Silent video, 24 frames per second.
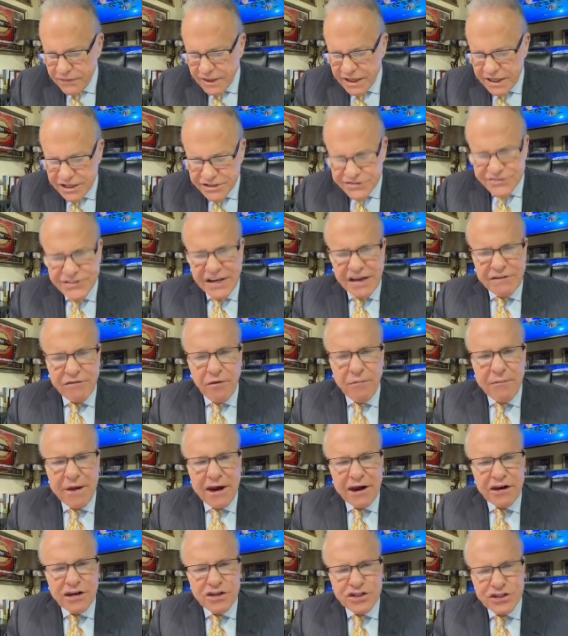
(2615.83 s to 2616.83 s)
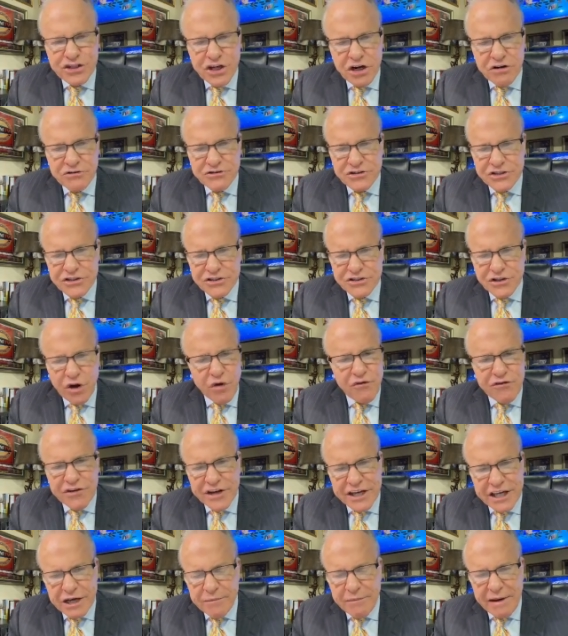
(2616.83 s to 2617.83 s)
Save America's churches. Don't
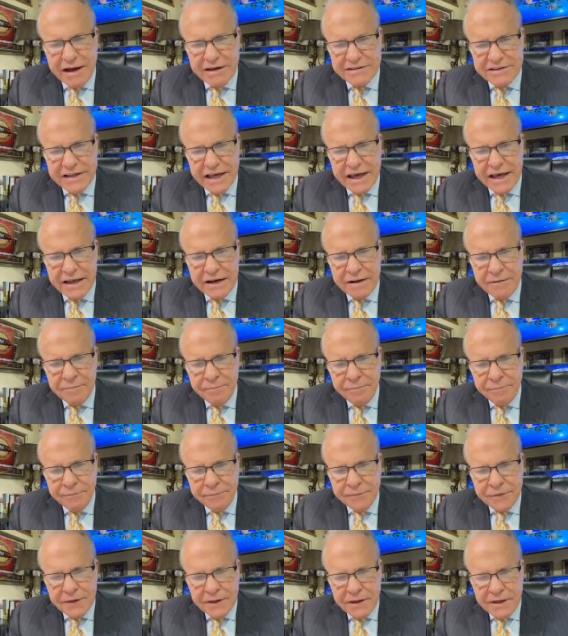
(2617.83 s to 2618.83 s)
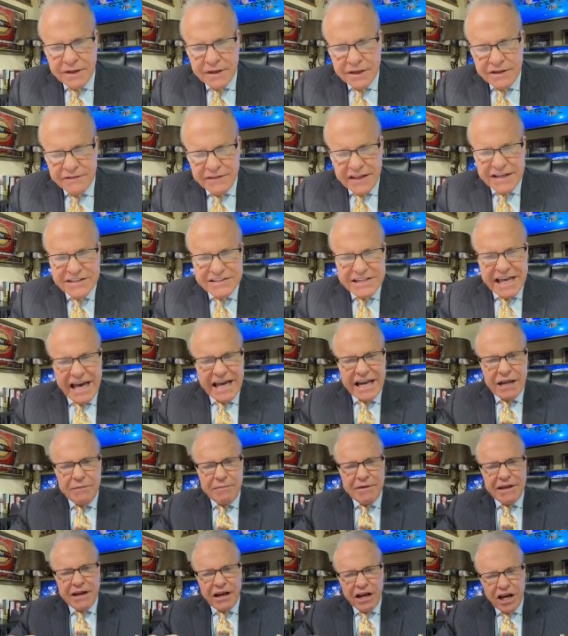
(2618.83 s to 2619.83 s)
forget about that. That's kind of
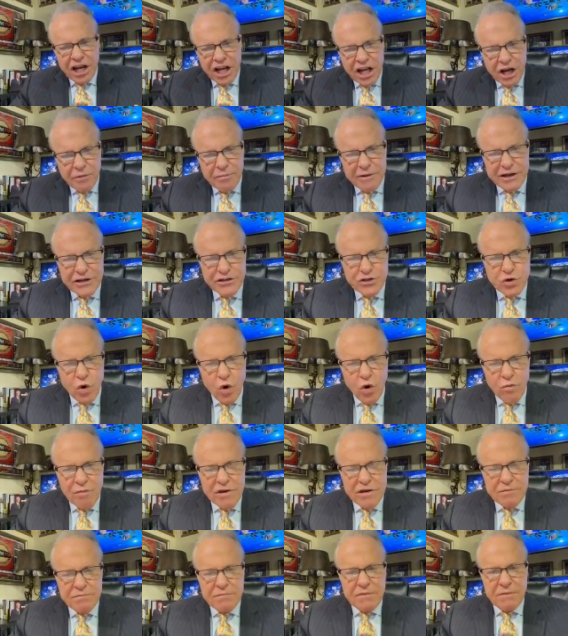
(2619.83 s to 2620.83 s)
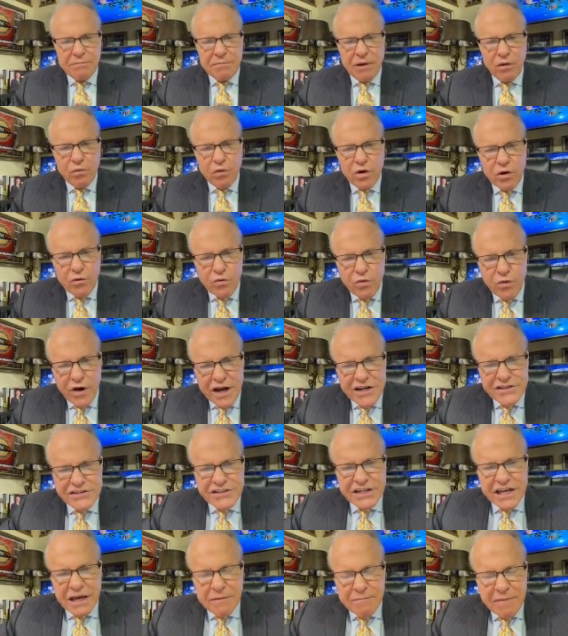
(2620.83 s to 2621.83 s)
been a little bit dormant but we're
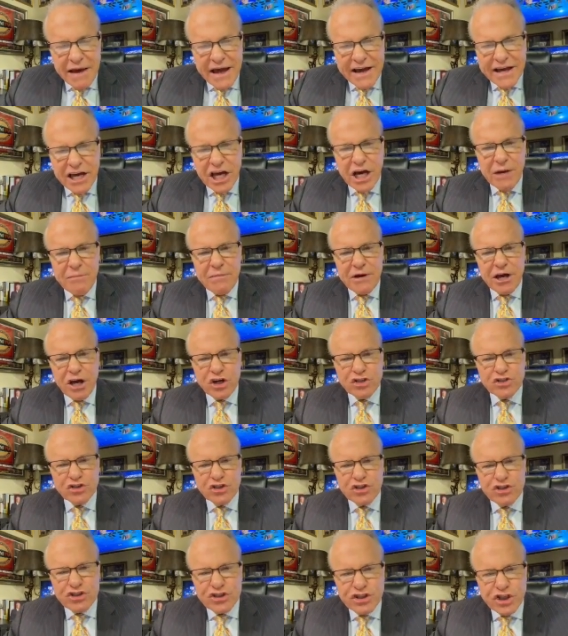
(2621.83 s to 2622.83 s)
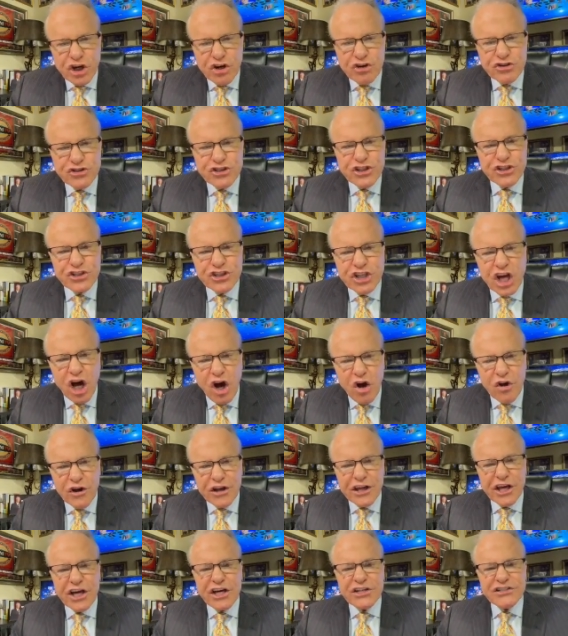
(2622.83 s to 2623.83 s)
raising it back up because there's churches
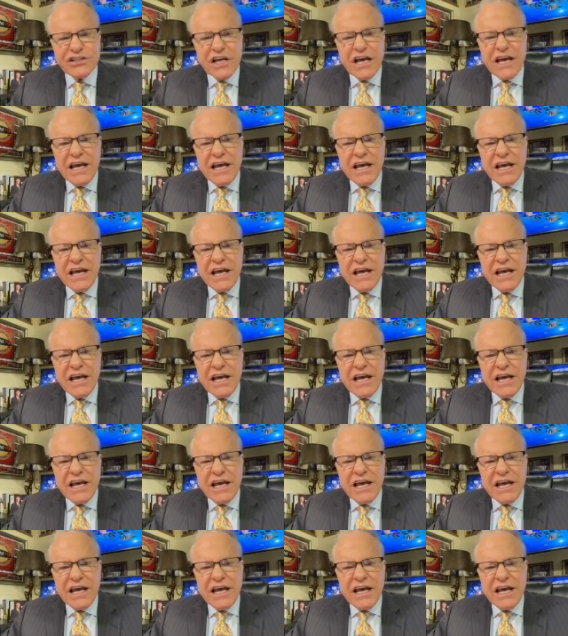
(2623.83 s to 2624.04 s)
calling us